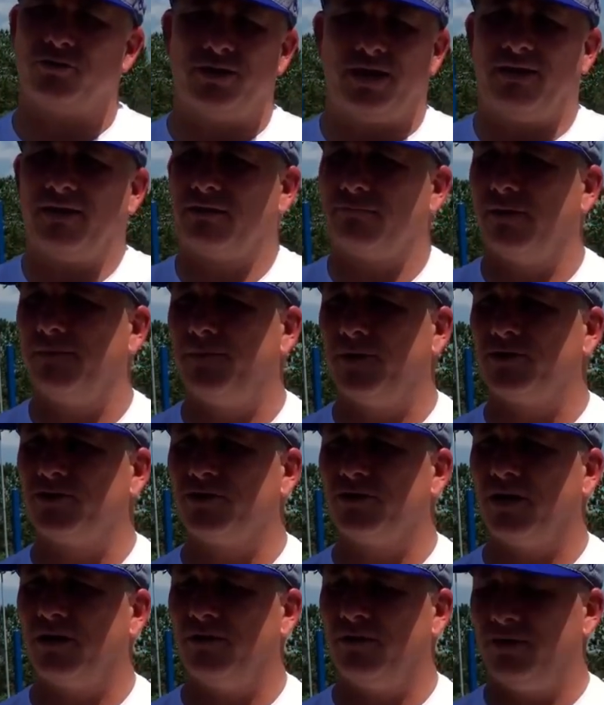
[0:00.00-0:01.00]
and they got 3
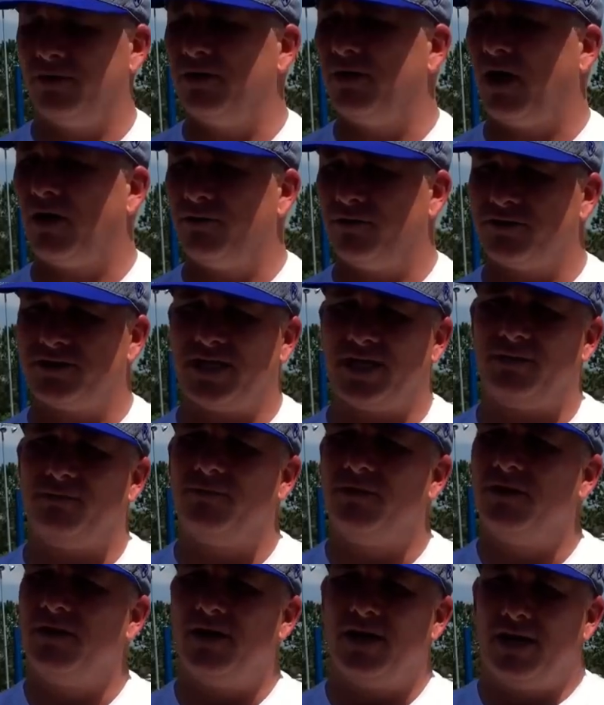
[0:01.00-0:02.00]
pitchers on their team,
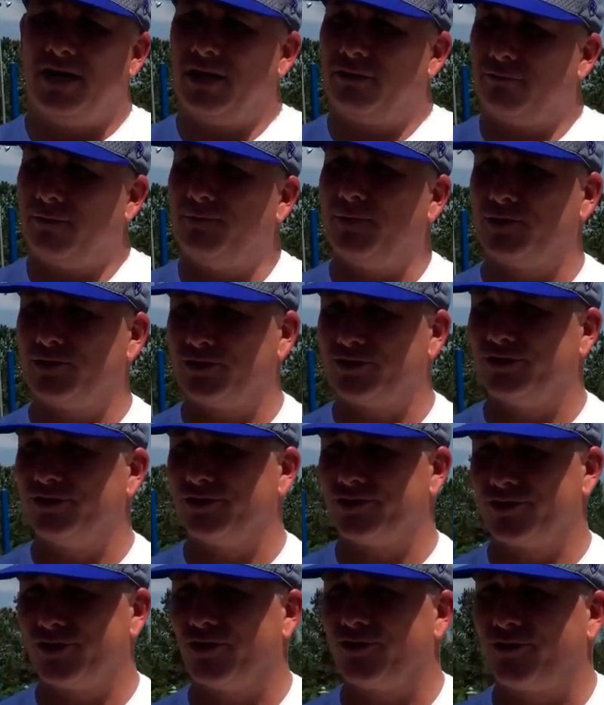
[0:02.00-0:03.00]
and the 3 pitchers in the
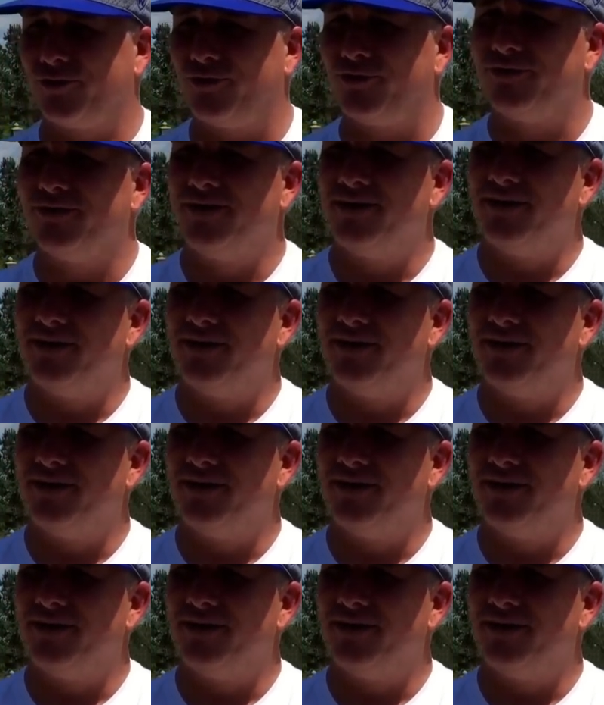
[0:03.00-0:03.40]
circle